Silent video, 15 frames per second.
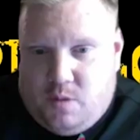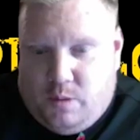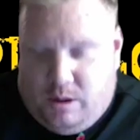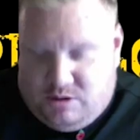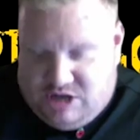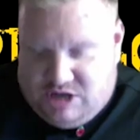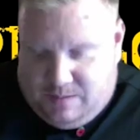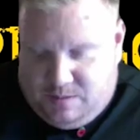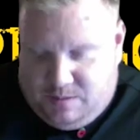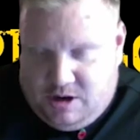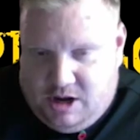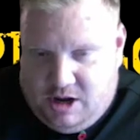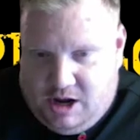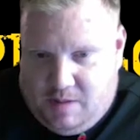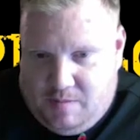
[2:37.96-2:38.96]
the world
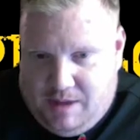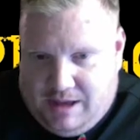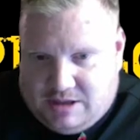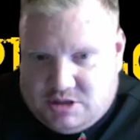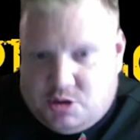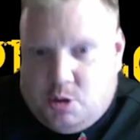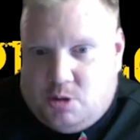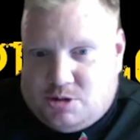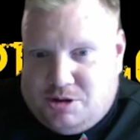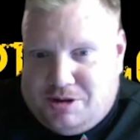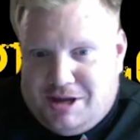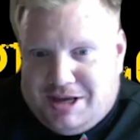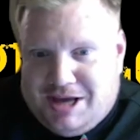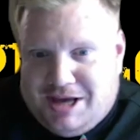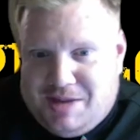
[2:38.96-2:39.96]
champion, up next. Thoughts on
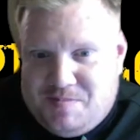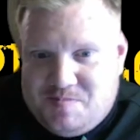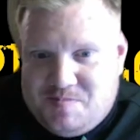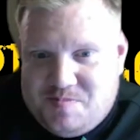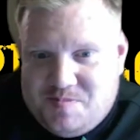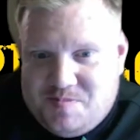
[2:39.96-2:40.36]
that game?